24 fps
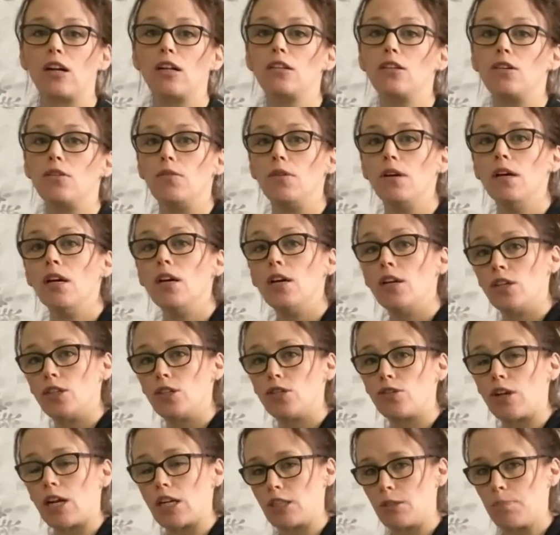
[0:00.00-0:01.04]
glute
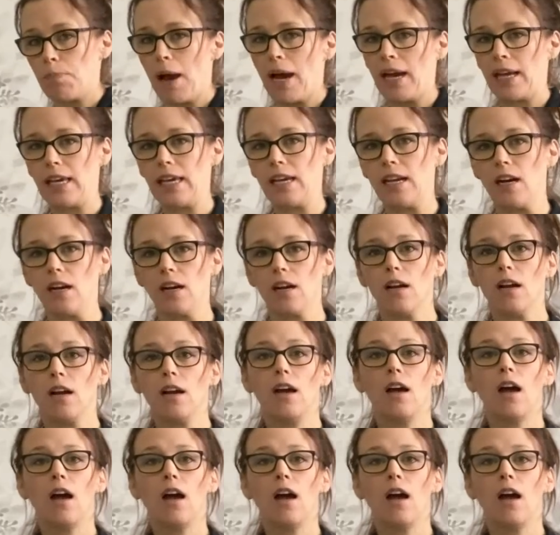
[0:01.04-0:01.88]
stretch back here.